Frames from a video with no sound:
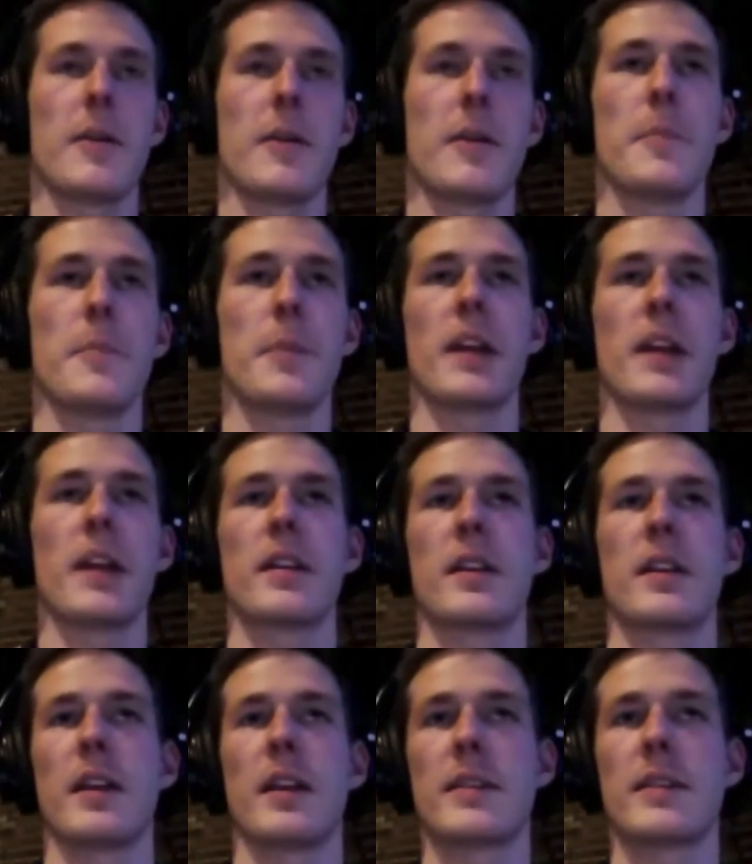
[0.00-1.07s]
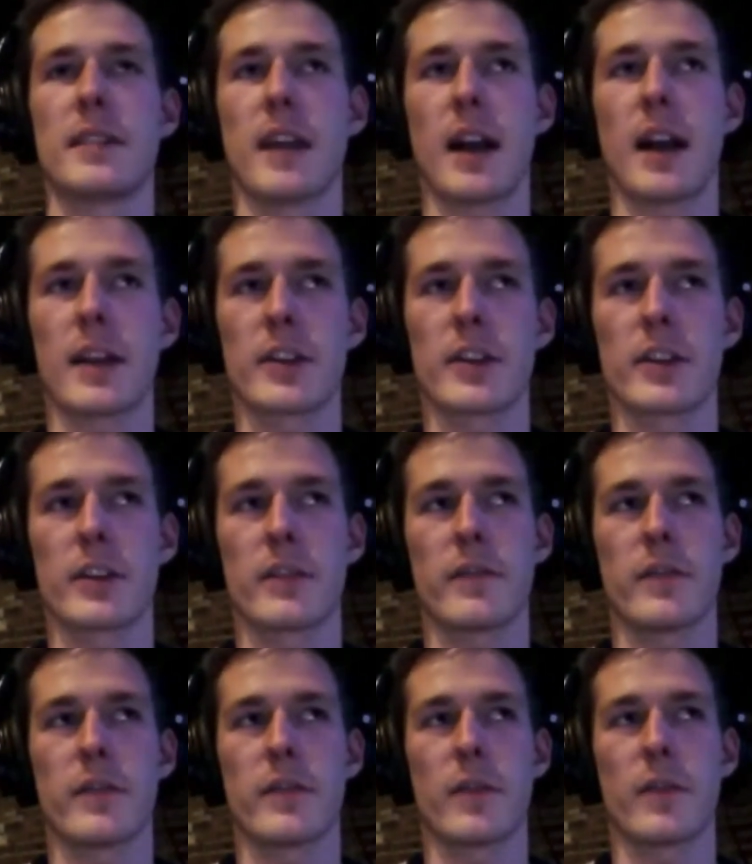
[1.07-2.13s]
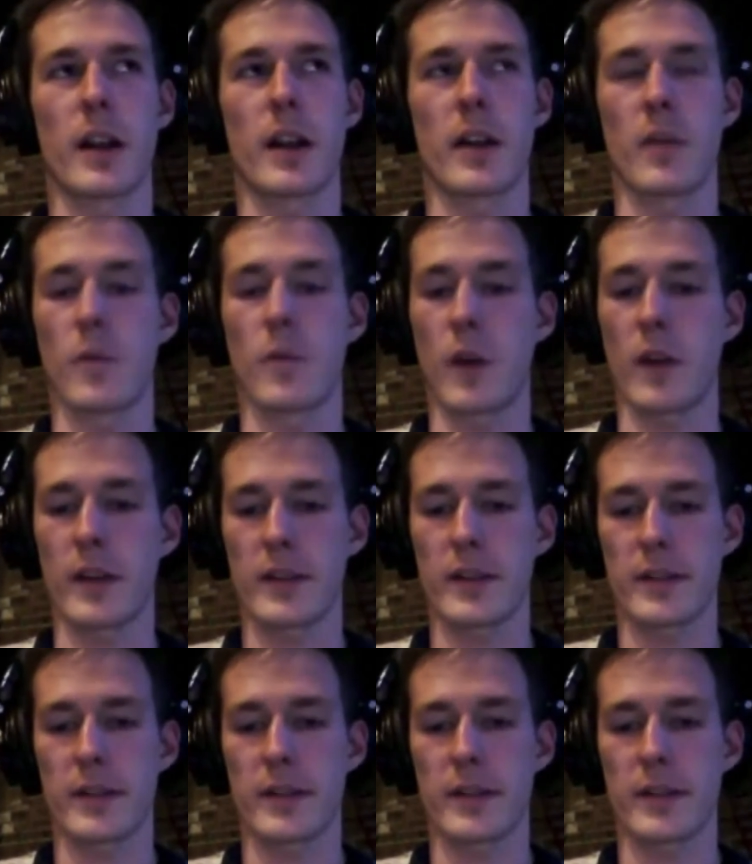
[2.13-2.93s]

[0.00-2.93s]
But it's not good for wellness,